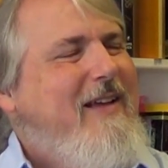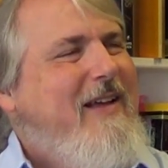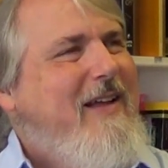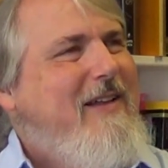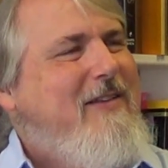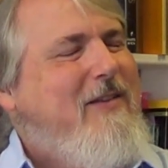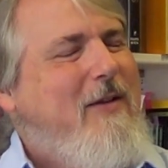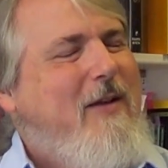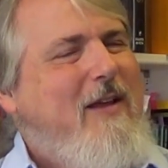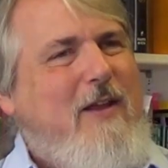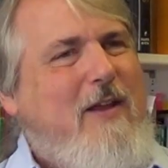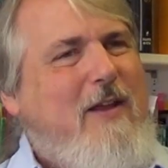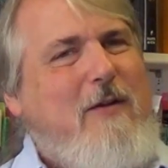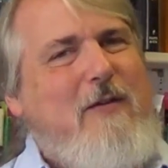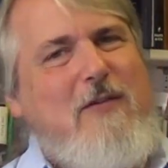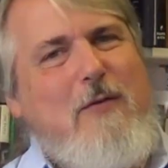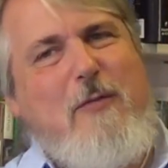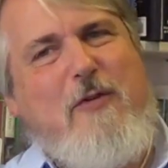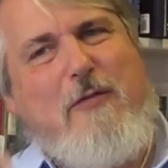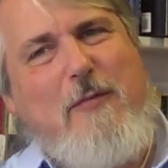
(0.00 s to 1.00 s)
And so, like,
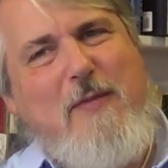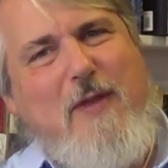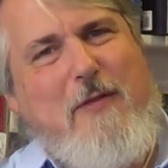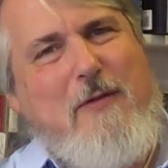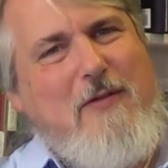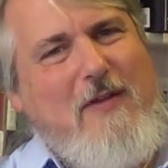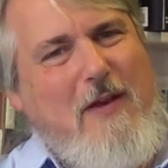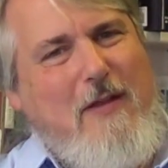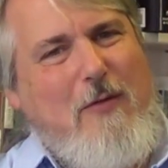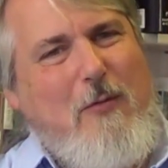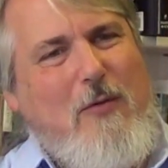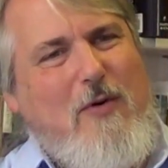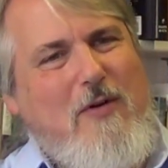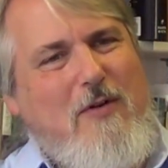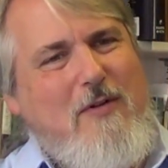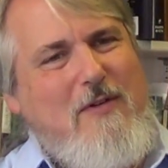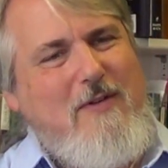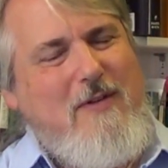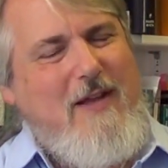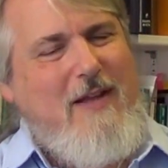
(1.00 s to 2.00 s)
here's someone from the other side of the
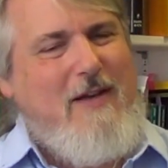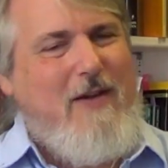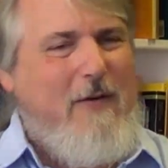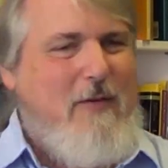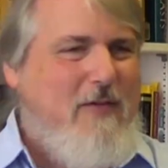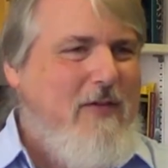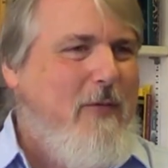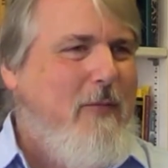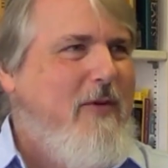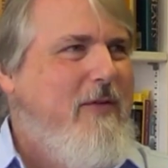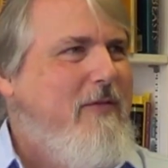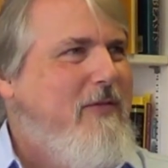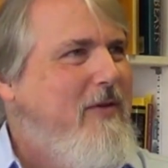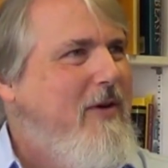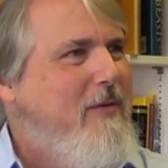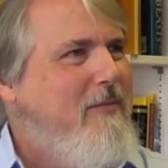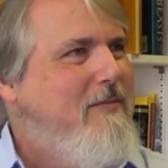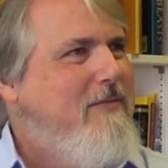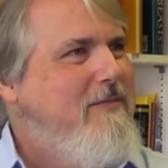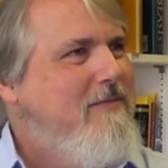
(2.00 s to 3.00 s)
world, and here's someone
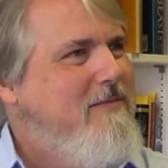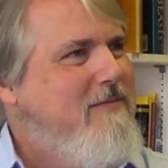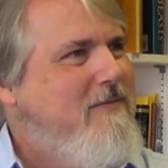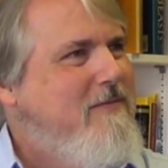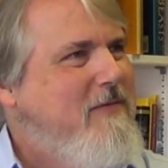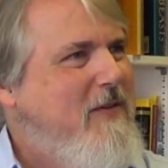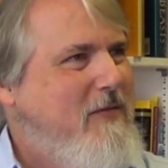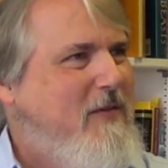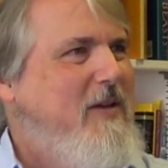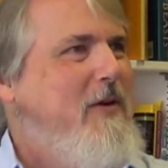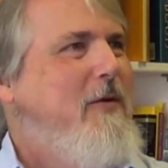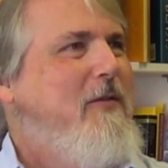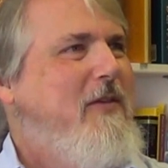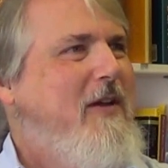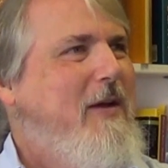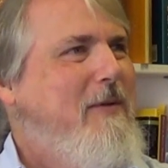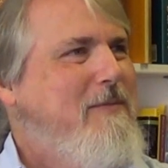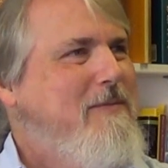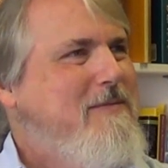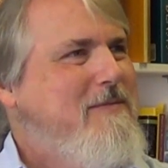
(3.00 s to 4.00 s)
from 50 years
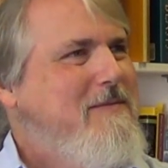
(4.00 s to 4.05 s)
ago.